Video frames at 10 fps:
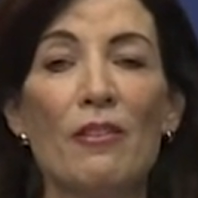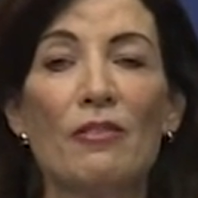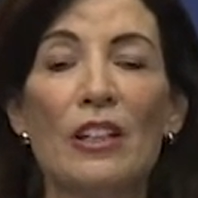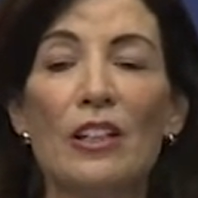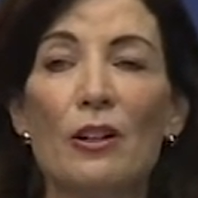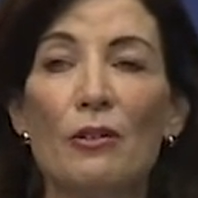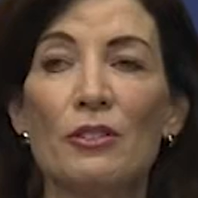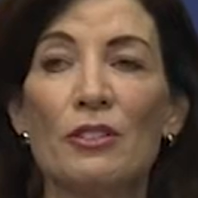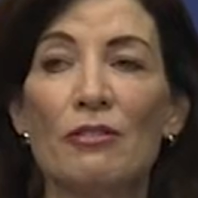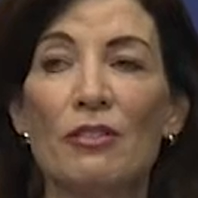
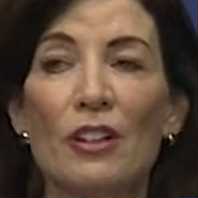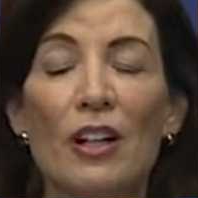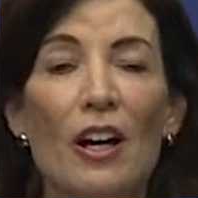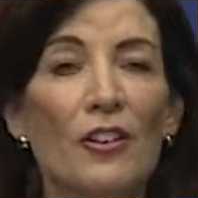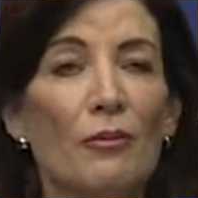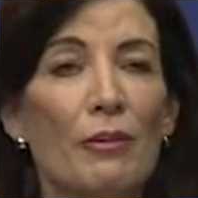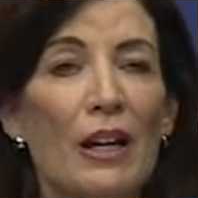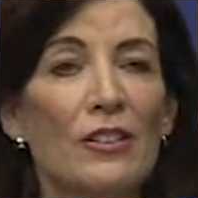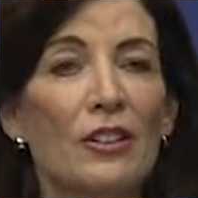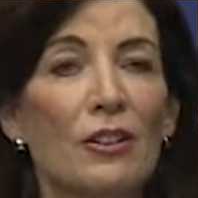videos of other
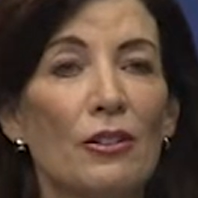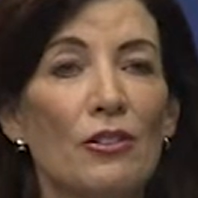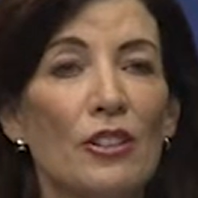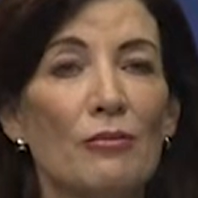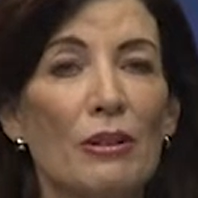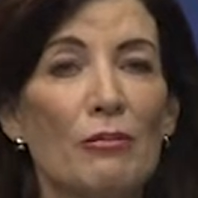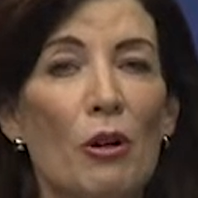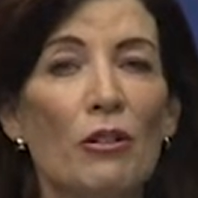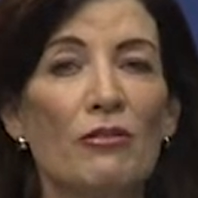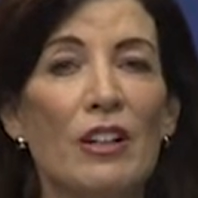massacres and be
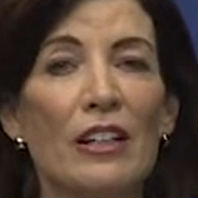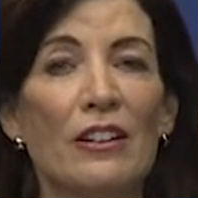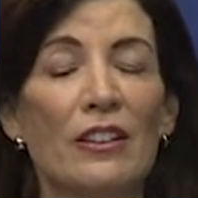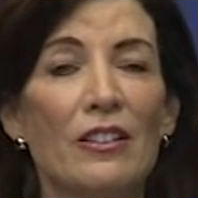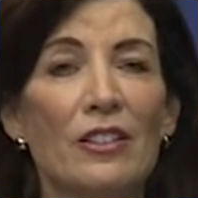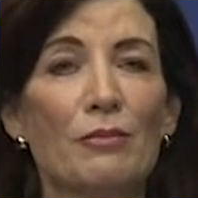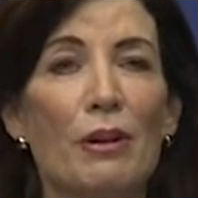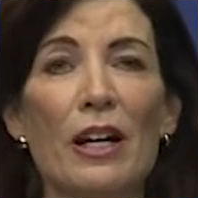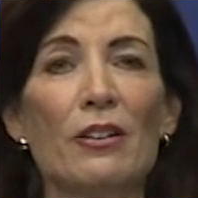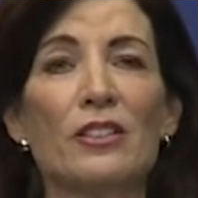motivated and
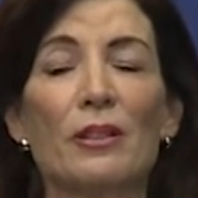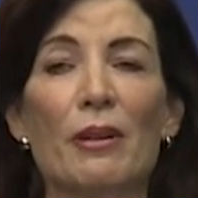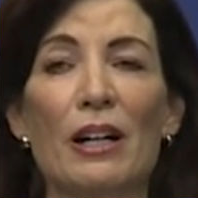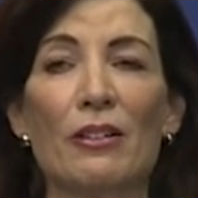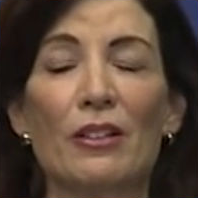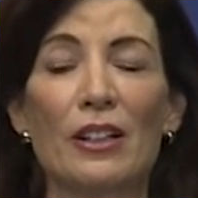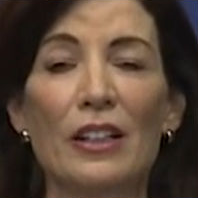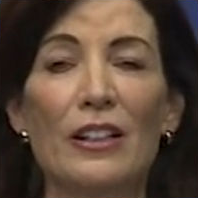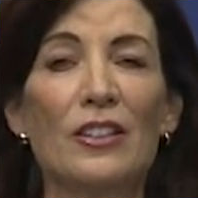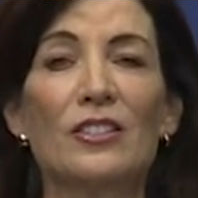inspired somehow.
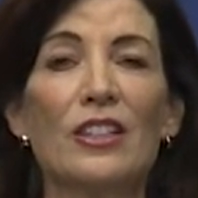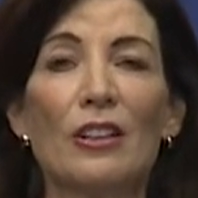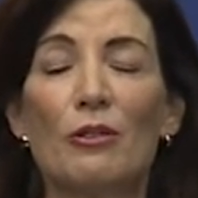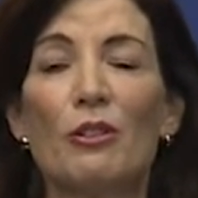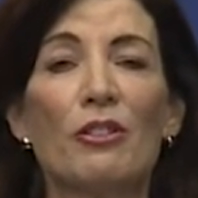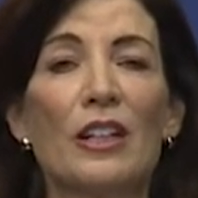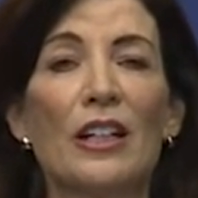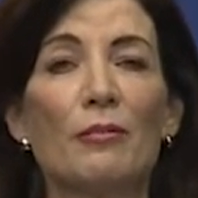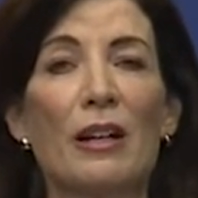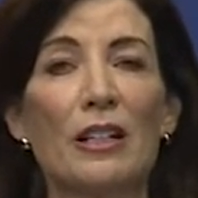It is sick when you
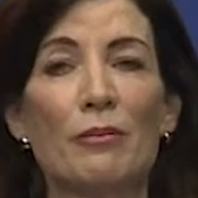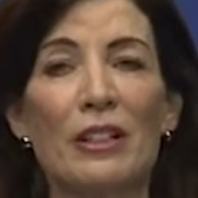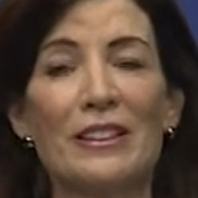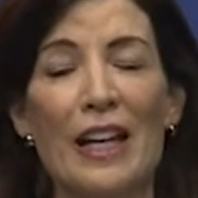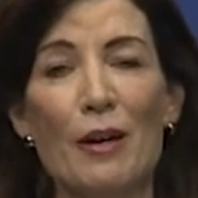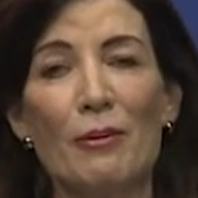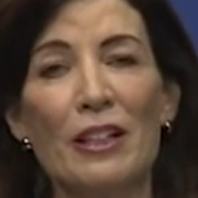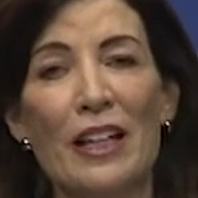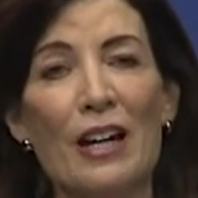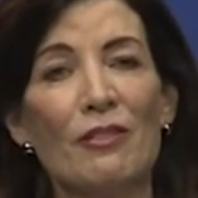think about it, but it's
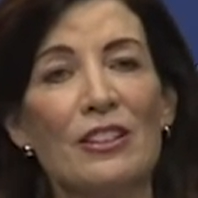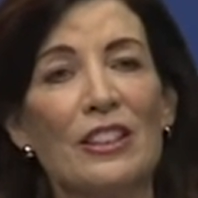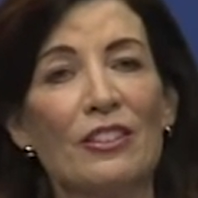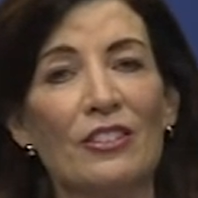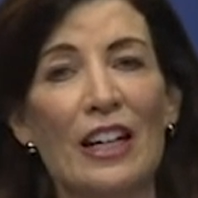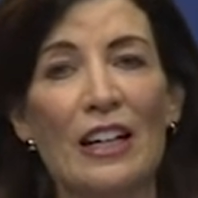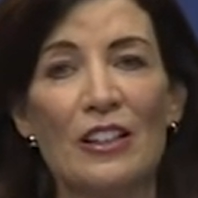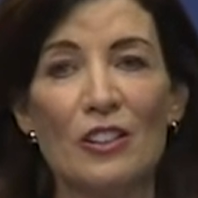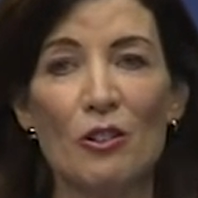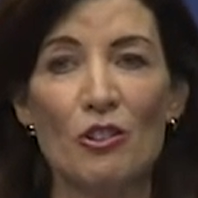happening every single day on
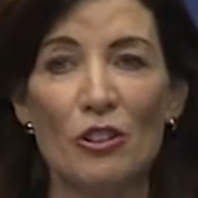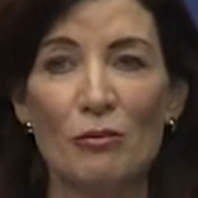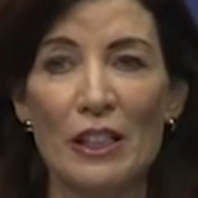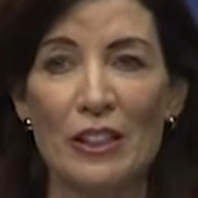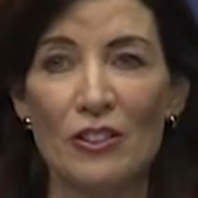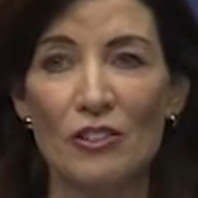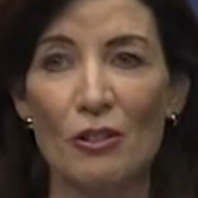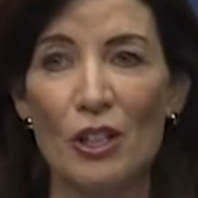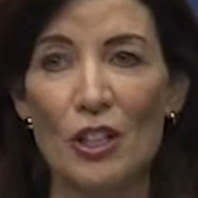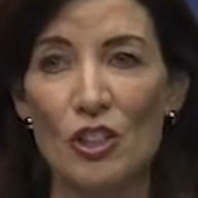social media.
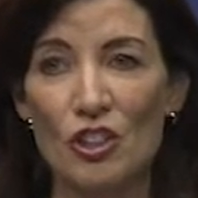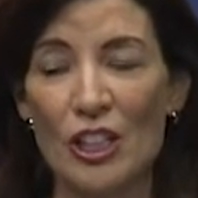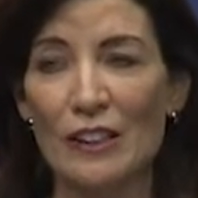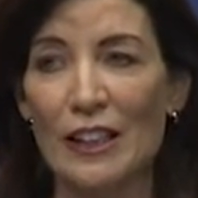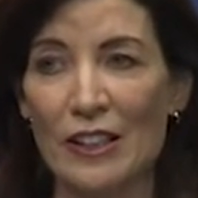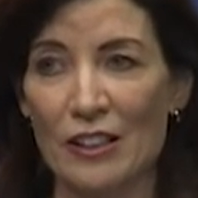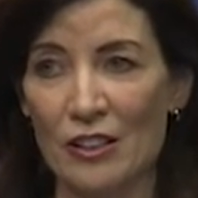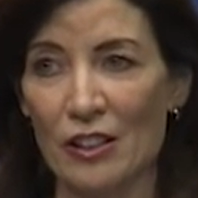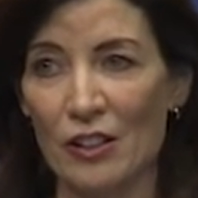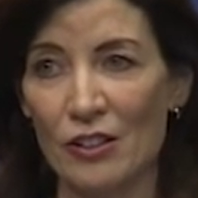So she leaned
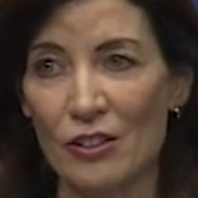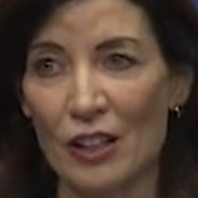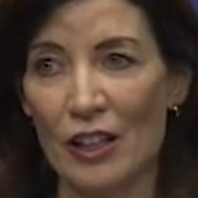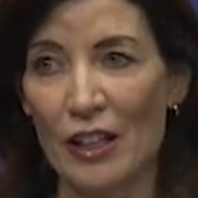into this.